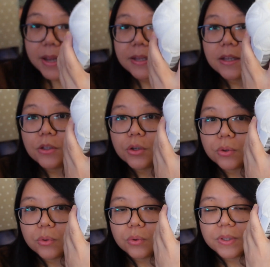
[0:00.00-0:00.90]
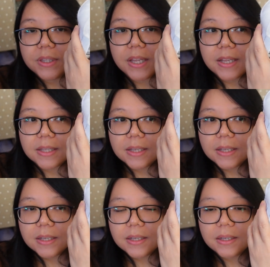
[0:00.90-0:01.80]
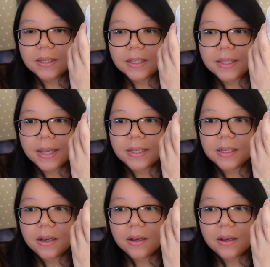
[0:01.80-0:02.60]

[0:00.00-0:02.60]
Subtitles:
planning to knit like